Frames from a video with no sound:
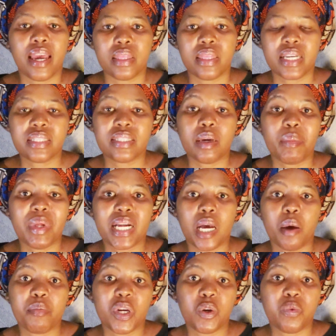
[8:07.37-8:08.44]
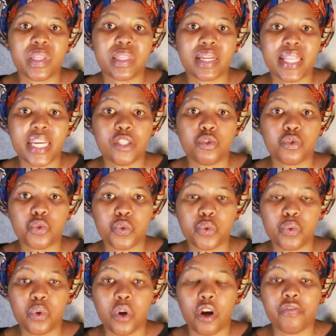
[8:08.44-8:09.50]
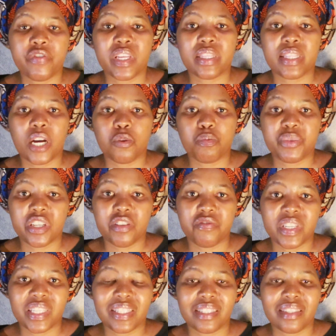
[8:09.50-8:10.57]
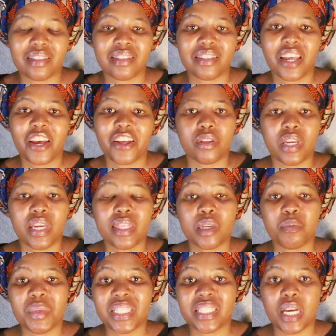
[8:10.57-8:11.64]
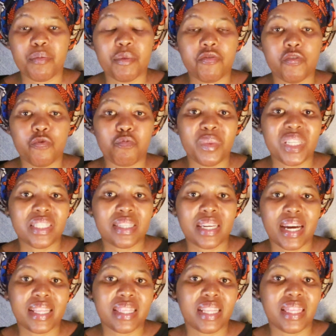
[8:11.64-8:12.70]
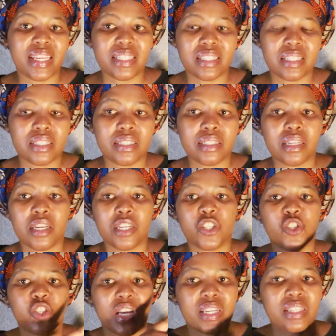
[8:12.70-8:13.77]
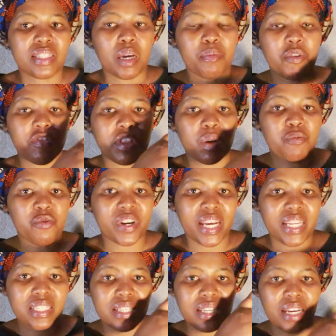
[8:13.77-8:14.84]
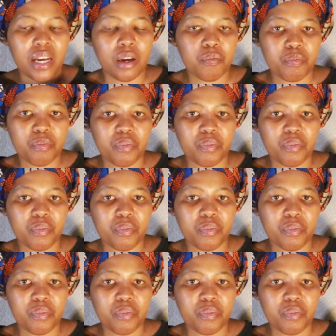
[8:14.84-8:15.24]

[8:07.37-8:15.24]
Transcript: Next time I'll come back with class 2 of the noun prefixes. In the meantime, if you've missed the other lessons, check some of them right here.